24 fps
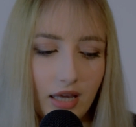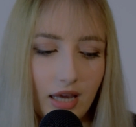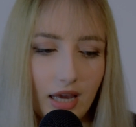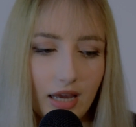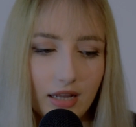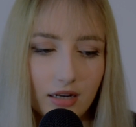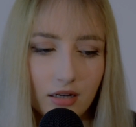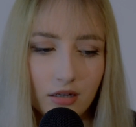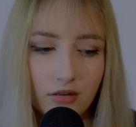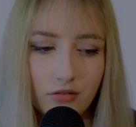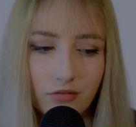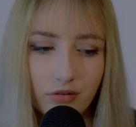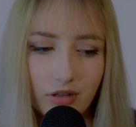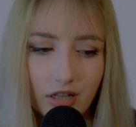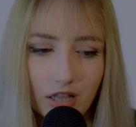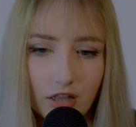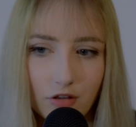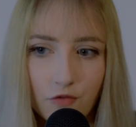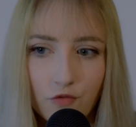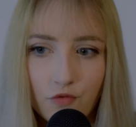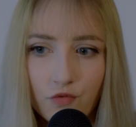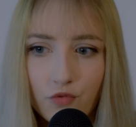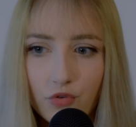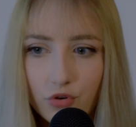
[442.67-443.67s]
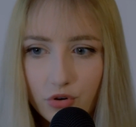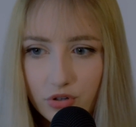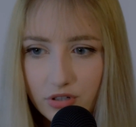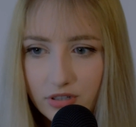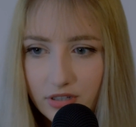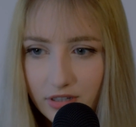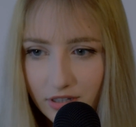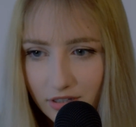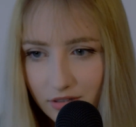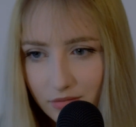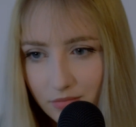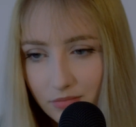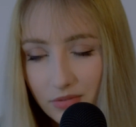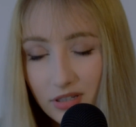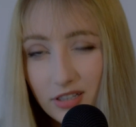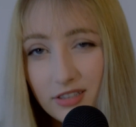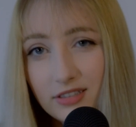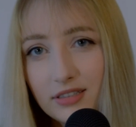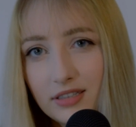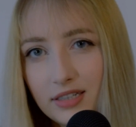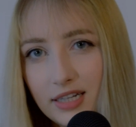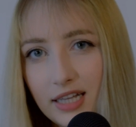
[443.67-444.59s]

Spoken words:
and it really forces me to